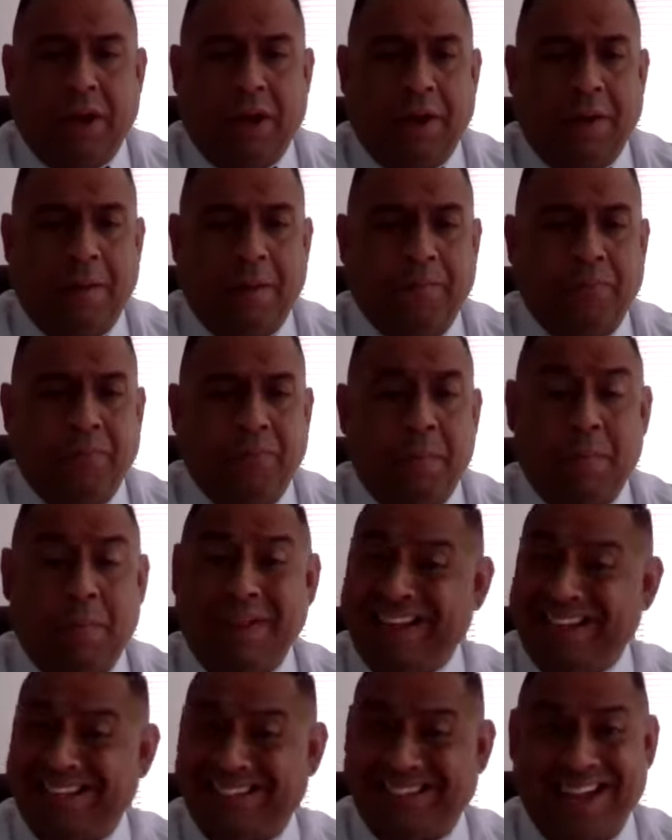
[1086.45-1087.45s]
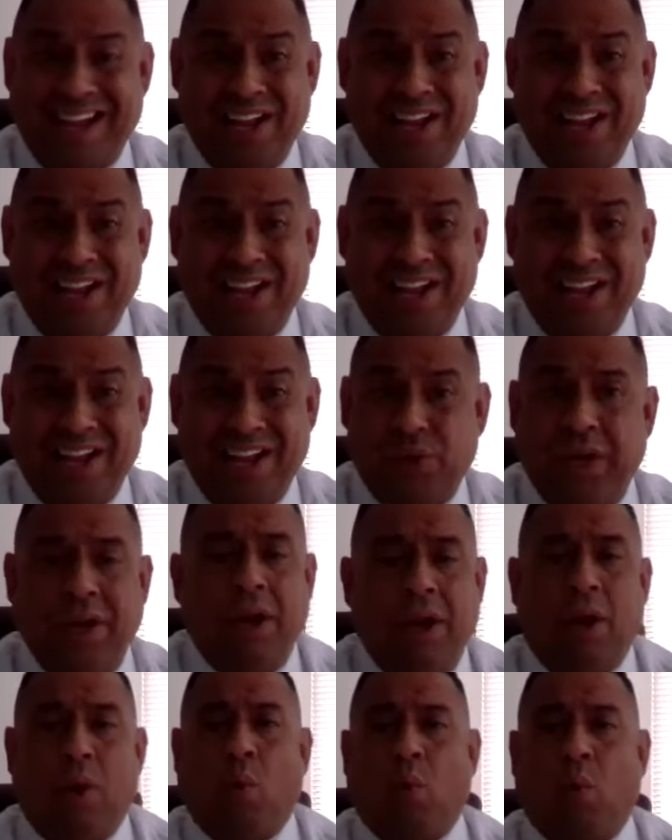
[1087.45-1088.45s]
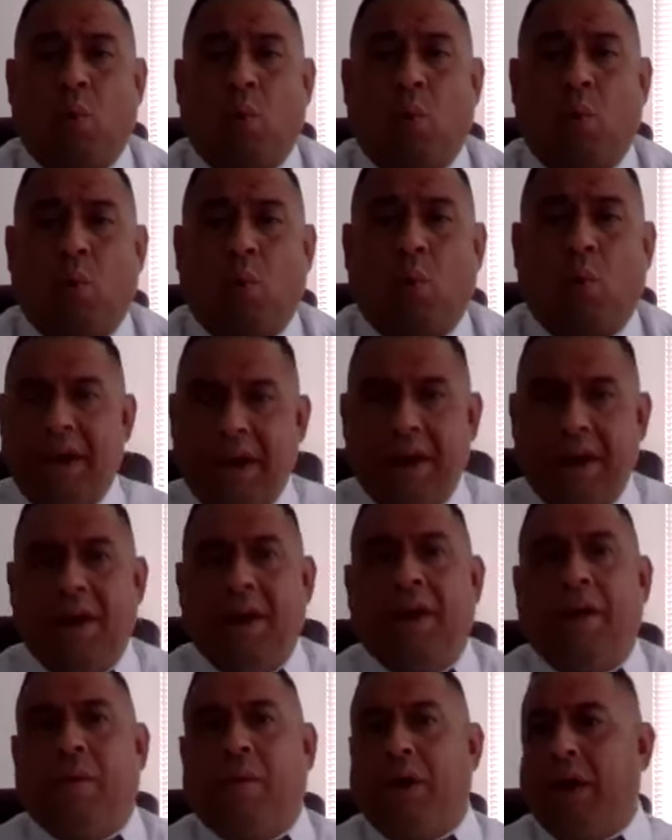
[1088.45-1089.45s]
But the scheduling works great.